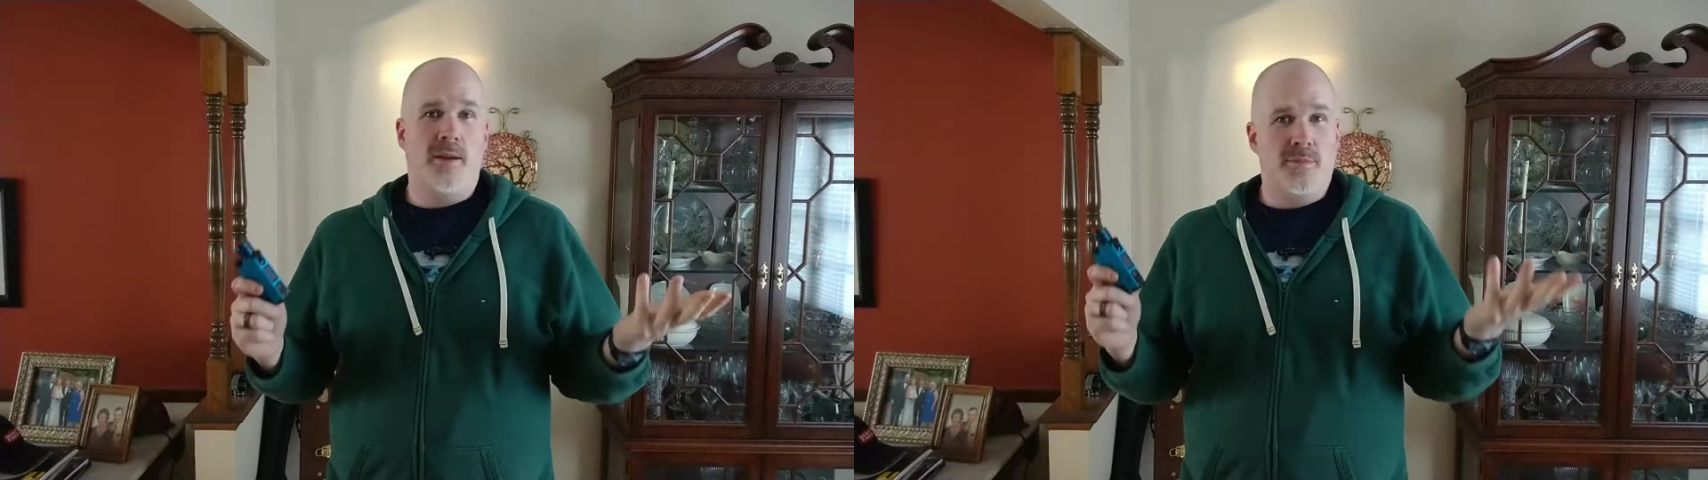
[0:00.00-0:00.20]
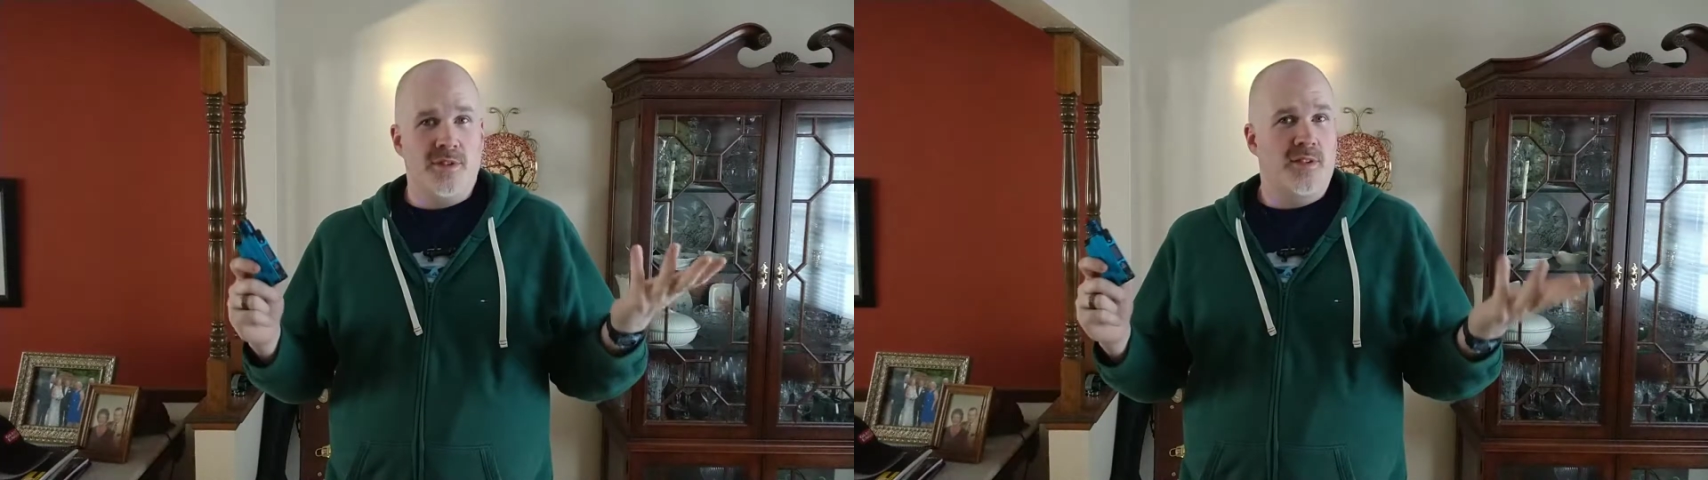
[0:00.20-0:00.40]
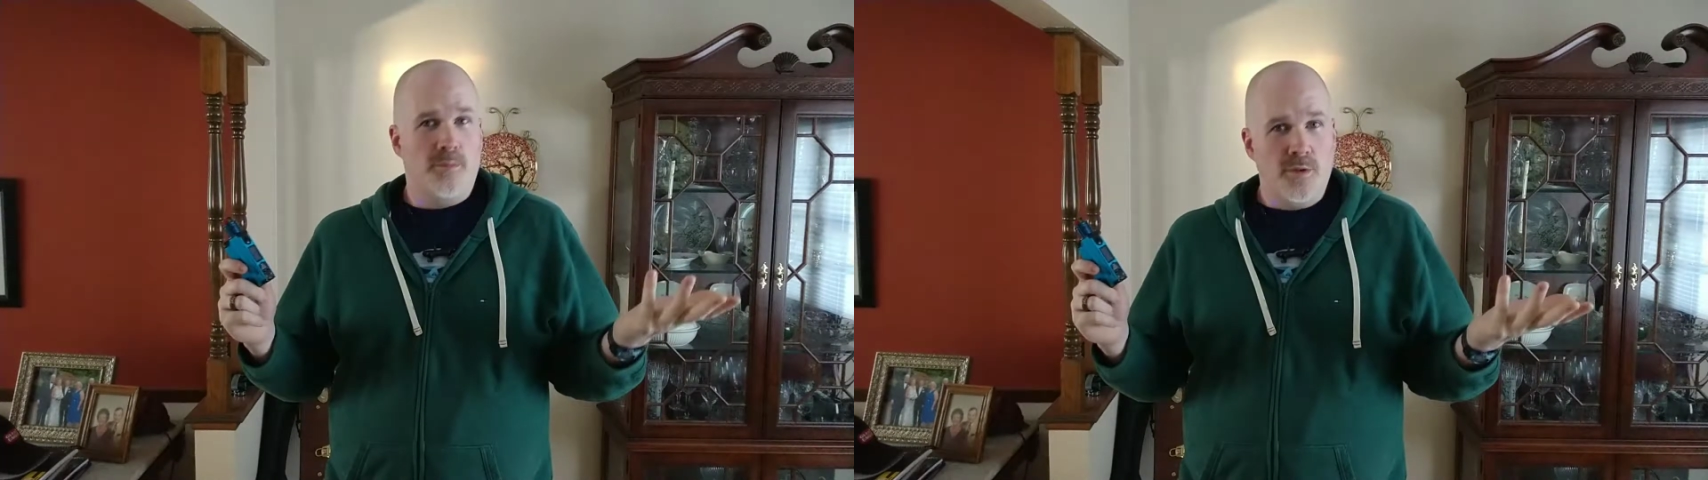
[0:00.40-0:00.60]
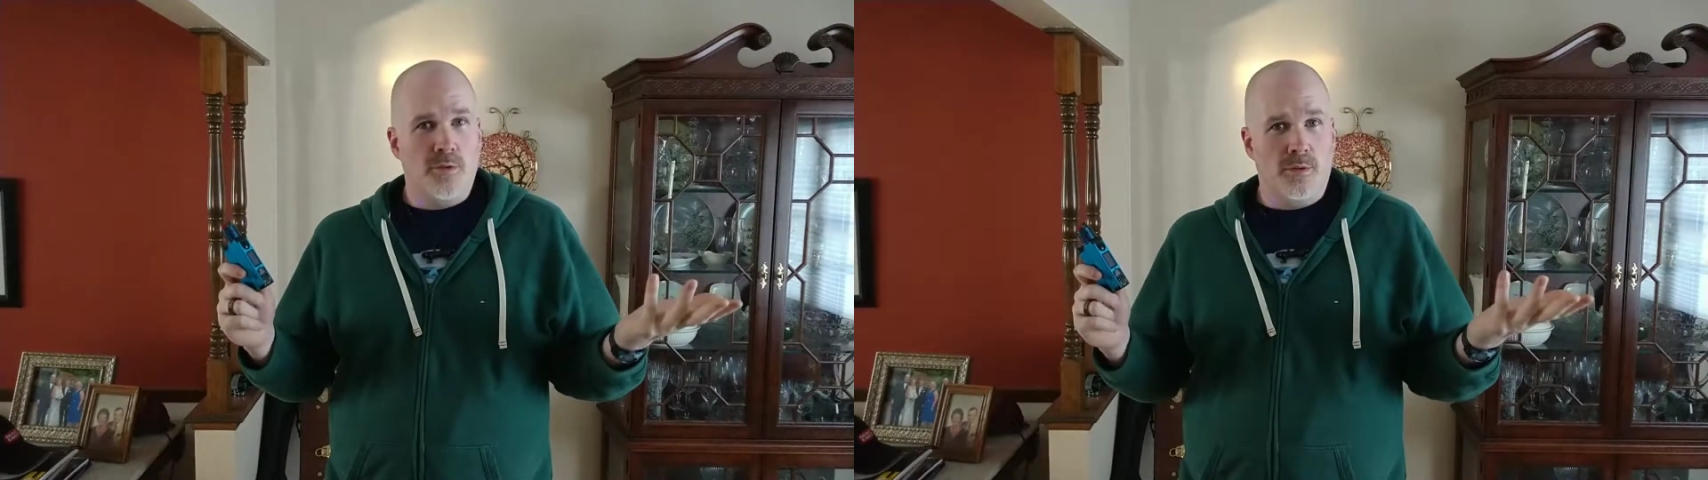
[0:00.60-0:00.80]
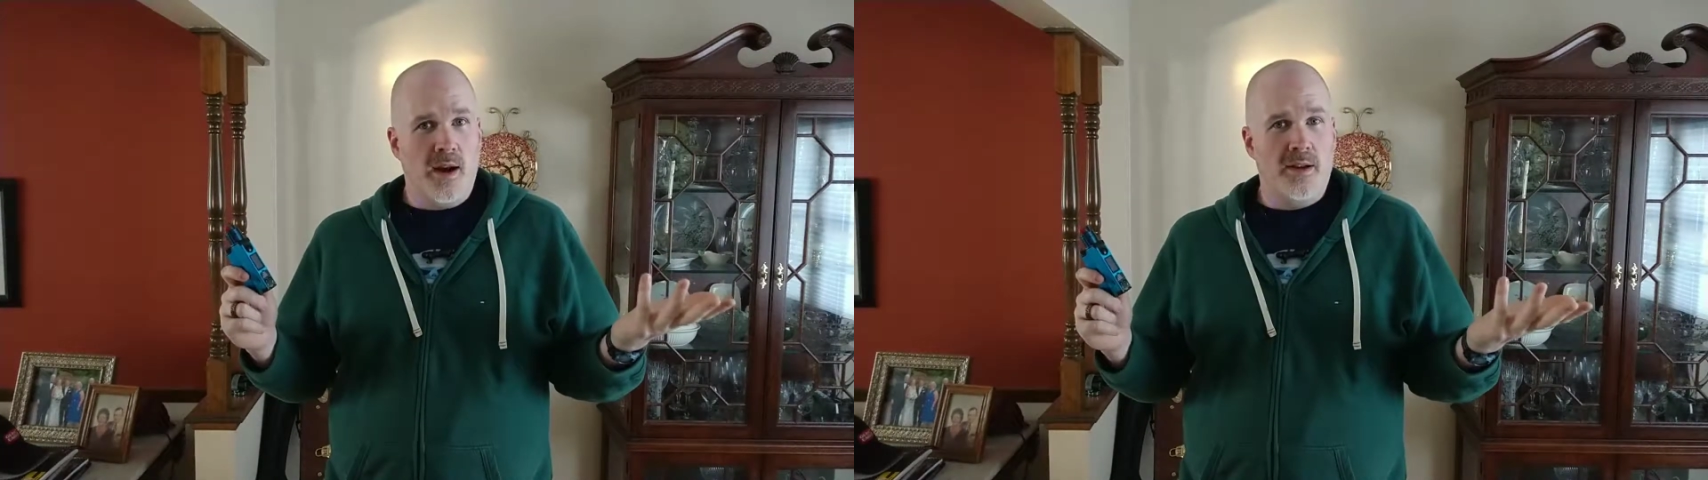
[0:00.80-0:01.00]
I'm just some
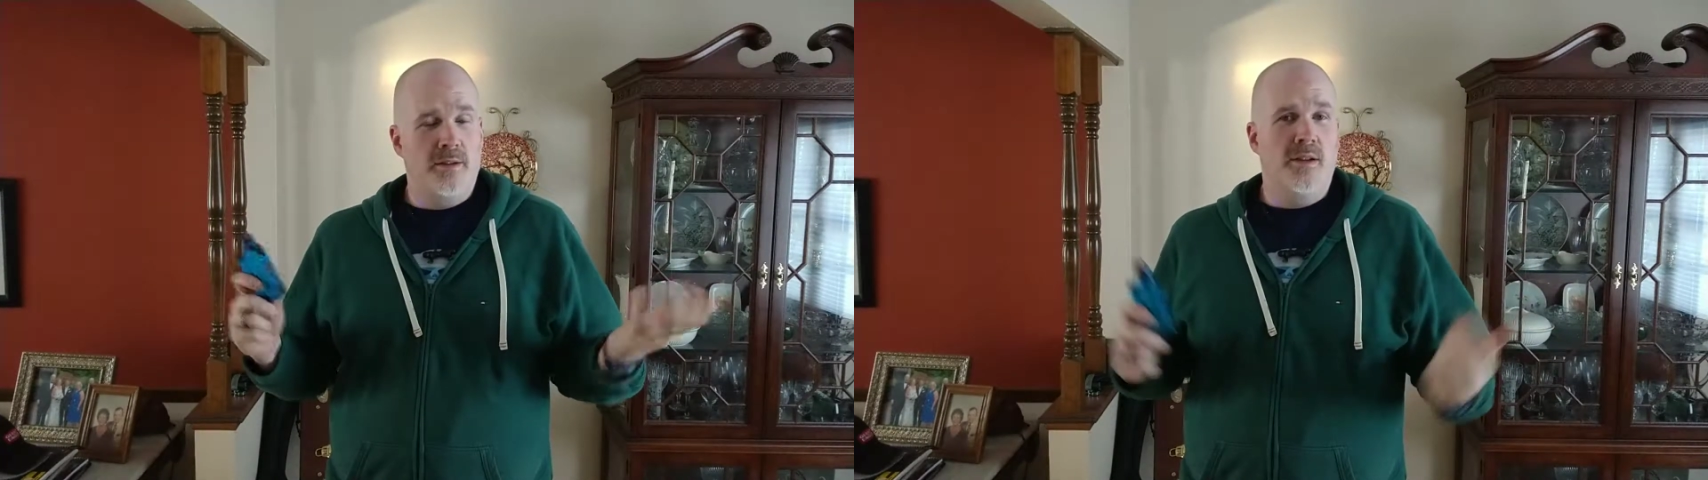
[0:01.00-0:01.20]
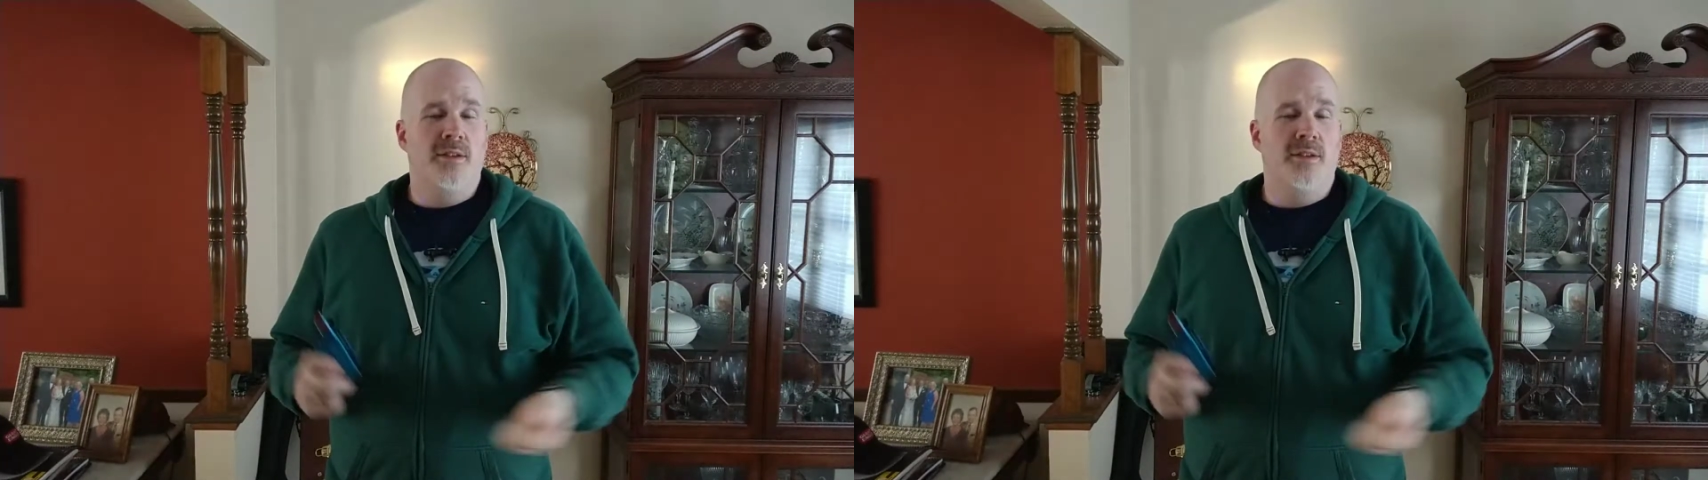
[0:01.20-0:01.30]
dude, right?